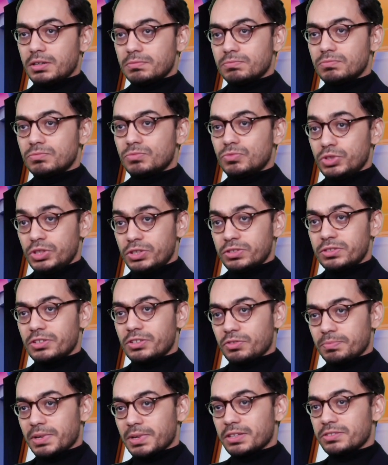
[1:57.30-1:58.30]

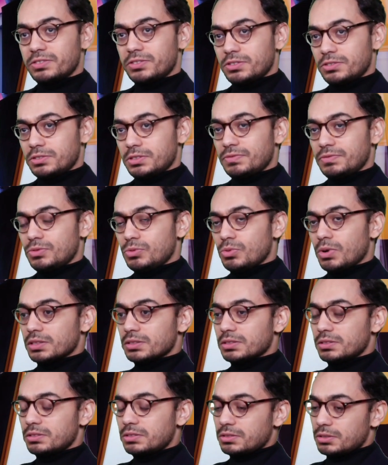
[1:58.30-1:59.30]
research masters if you
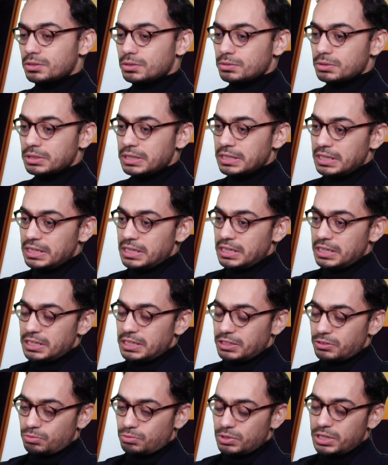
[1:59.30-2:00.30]
want. So
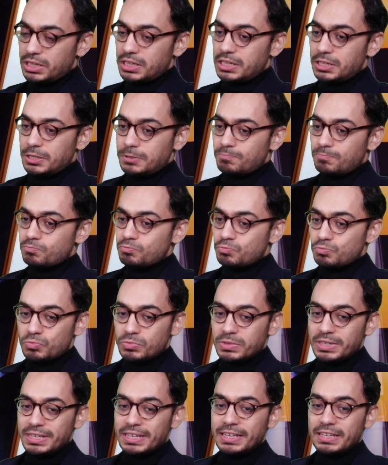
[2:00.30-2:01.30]
it really
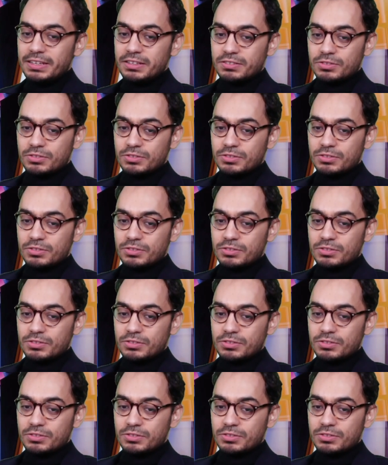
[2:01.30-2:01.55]
is